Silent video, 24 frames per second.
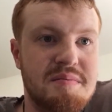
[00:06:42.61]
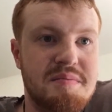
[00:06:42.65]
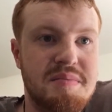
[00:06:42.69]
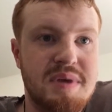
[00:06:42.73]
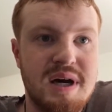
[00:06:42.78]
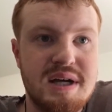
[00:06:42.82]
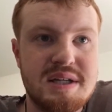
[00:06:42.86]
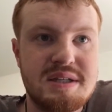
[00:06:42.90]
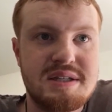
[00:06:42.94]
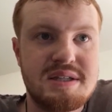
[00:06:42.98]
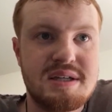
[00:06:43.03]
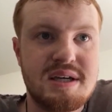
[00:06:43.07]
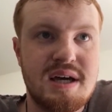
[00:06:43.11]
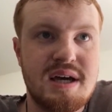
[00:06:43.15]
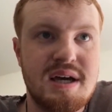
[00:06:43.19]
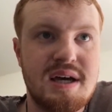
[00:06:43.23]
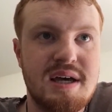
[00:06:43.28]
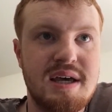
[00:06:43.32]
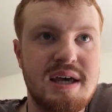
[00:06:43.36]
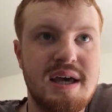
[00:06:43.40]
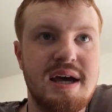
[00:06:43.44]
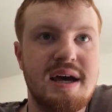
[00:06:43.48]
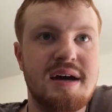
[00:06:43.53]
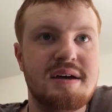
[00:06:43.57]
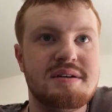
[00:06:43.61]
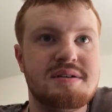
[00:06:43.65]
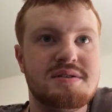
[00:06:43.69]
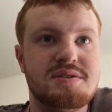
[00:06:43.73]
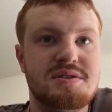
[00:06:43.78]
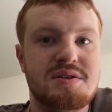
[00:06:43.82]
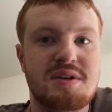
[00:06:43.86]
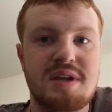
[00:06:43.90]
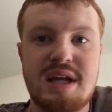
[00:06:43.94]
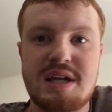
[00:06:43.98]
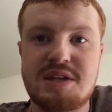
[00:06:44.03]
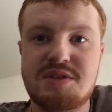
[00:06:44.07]
But
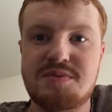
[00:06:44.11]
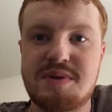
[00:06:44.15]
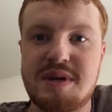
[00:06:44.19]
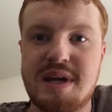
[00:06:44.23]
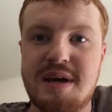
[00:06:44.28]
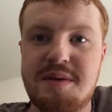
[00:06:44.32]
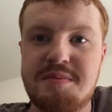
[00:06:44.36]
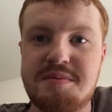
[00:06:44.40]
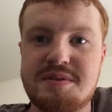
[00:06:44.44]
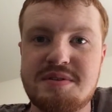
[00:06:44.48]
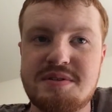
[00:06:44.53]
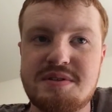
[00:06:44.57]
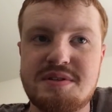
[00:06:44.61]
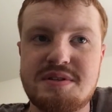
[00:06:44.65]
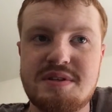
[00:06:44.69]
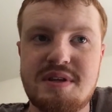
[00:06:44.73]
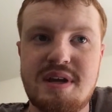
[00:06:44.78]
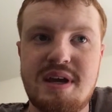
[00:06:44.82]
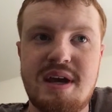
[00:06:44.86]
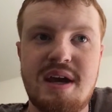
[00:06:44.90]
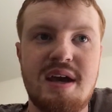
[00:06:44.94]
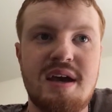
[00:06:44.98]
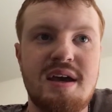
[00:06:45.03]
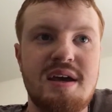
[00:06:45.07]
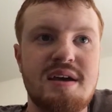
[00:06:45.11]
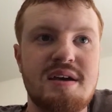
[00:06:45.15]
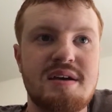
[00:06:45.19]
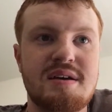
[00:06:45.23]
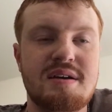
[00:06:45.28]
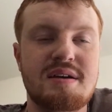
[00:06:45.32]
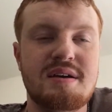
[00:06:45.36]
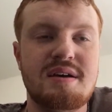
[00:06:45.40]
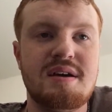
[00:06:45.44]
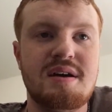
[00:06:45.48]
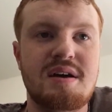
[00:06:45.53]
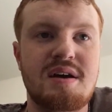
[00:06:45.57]
so that's what happened today,
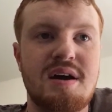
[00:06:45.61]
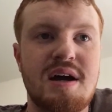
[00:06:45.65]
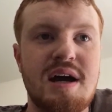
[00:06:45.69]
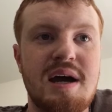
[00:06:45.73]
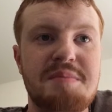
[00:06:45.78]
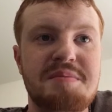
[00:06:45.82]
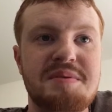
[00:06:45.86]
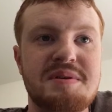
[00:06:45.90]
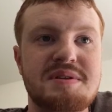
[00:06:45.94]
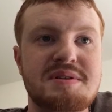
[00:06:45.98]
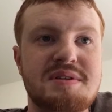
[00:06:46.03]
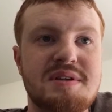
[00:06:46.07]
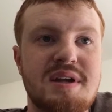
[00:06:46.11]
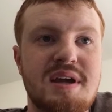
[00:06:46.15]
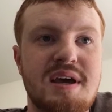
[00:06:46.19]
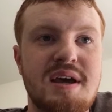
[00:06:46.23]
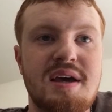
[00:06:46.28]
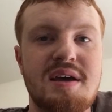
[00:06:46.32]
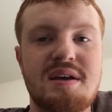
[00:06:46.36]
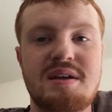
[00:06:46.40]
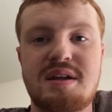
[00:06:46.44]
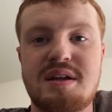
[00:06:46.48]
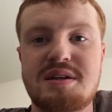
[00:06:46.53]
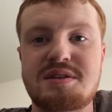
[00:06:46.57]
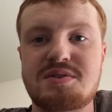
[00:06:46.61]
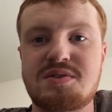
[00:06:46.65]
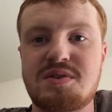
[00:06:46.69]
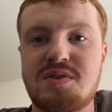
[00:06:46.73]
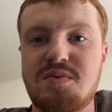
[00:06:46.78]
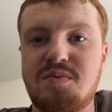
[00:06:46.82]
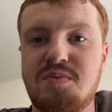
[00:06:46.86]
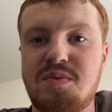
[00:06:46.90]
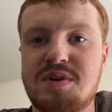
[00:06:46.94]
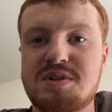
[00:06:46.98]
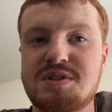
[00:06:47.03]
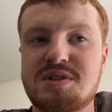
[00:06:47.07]
and that's
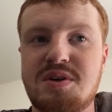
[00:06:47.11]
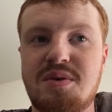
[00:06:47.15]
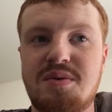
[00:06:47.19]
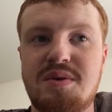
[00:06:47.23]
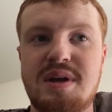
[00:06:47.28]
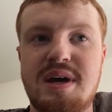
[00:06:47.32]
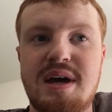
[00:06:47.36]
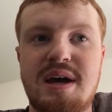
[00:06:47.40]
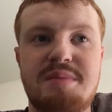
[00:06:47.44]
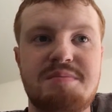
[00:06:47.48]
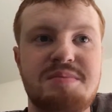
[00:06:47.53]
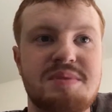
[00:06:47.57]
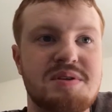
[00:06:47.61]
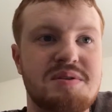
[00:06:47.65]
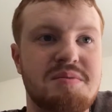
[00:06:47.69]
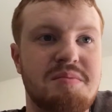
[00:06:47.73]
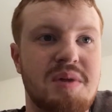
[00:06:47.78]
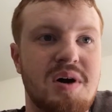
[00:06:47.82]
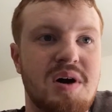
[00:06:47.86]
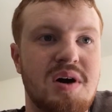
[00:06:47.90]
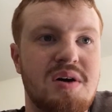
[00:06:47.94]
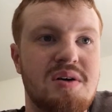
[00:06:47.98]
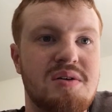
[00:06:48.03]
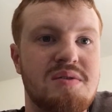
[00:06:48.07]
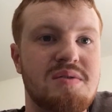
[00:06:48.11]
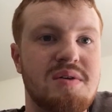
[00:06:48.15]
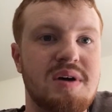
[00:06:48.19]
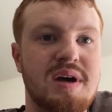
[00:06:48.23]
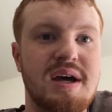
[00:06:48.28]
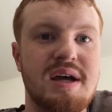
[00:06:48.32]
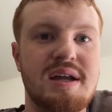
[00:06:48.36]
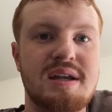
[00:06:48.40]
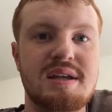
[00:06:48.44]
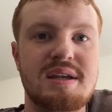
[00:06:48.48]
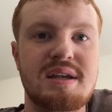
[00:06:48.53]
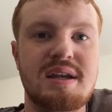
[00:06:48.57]
what's going to happen tomorrow,
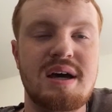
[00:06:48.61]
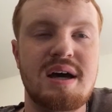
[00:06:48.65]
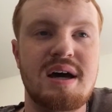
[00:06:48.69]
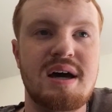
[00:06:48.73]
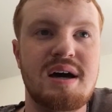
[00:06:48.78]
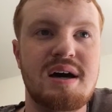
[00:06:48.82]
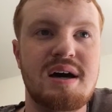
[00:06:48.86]
and